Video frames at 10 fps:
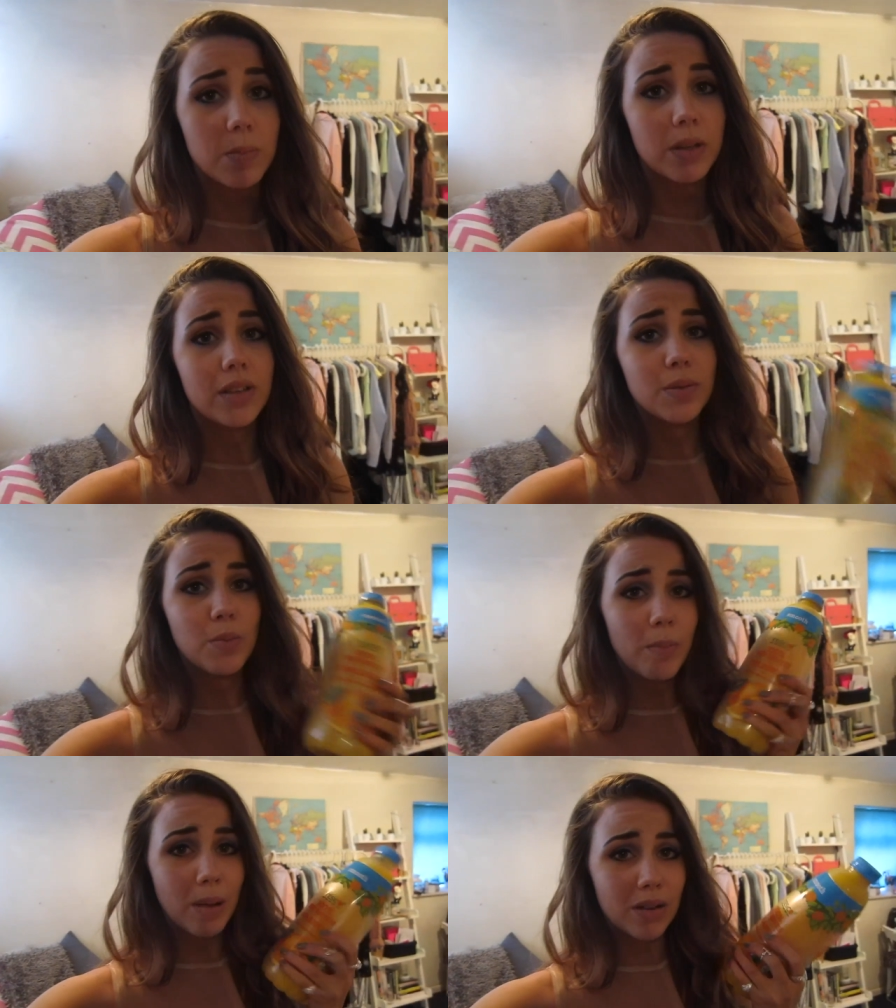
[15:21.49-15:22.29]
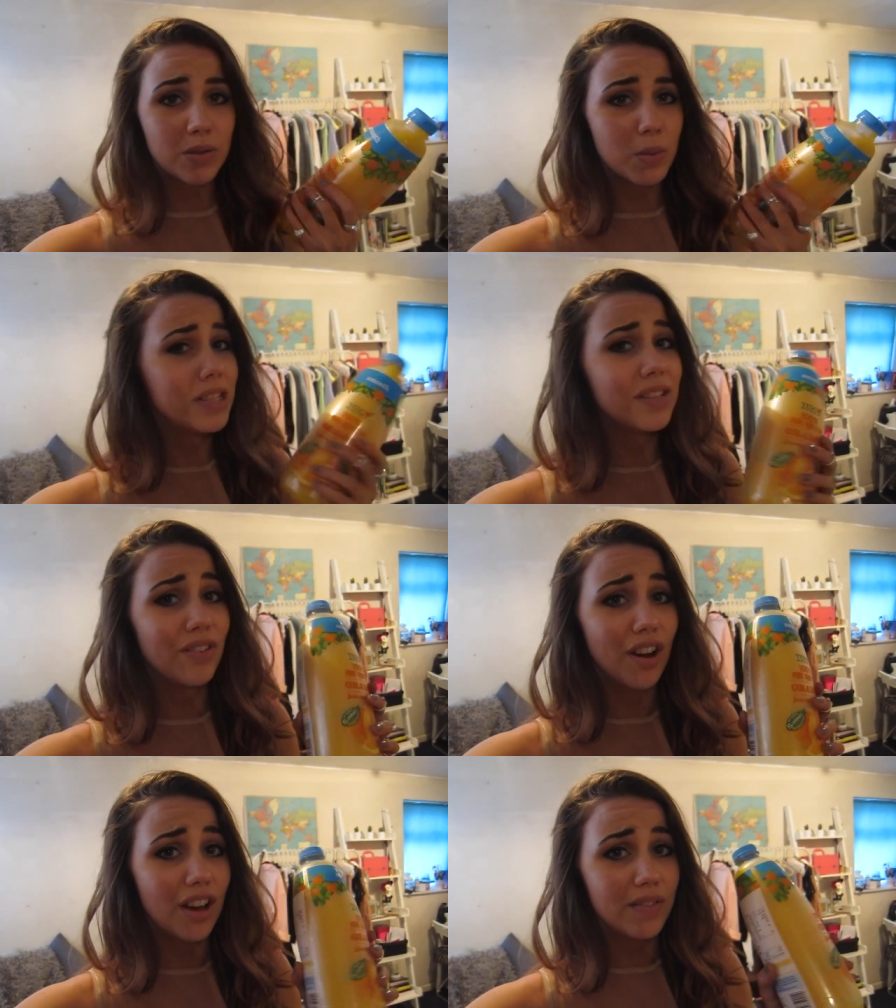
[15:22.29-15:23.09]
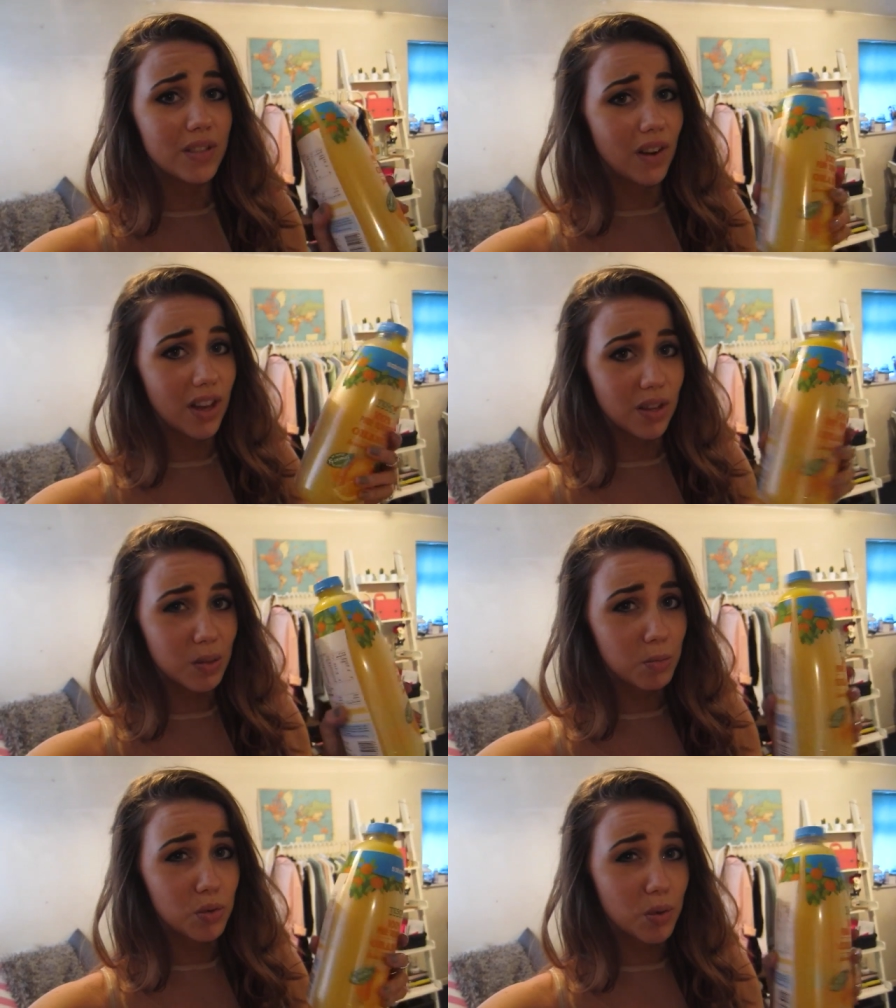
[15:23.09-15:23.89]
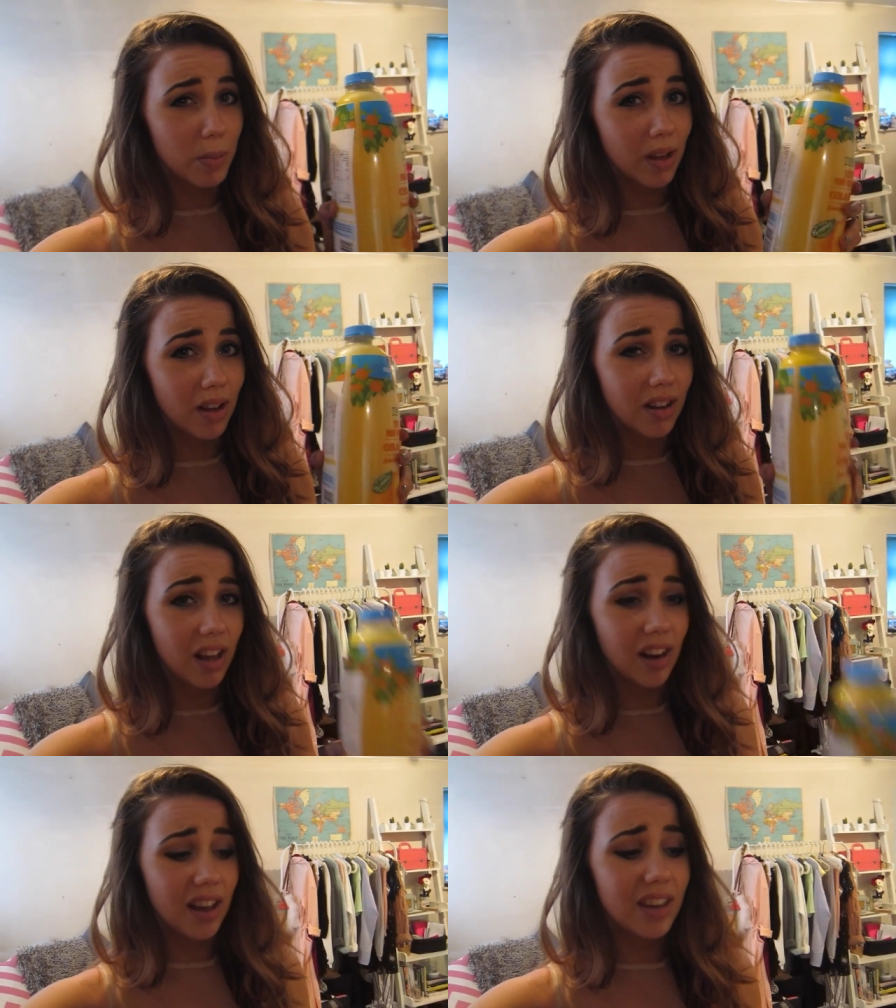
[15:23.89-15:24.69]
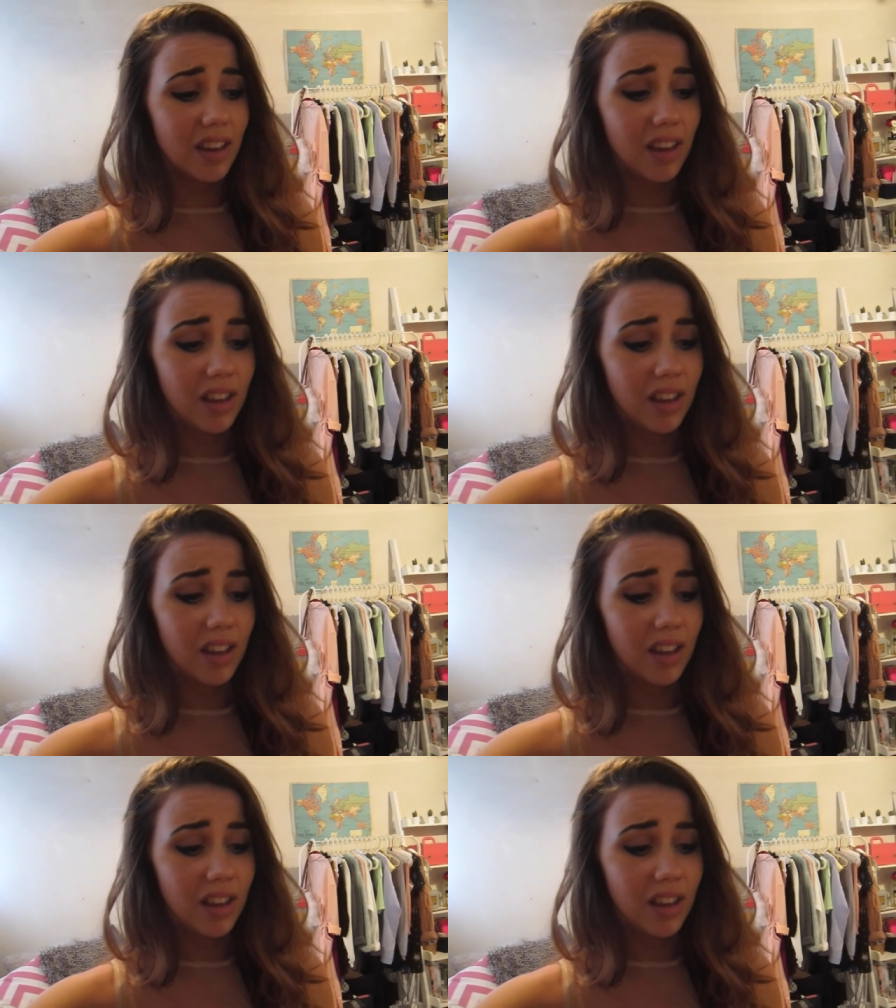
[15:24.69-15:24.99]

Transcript: because one pound twenty-five is for like a small Tropicana, like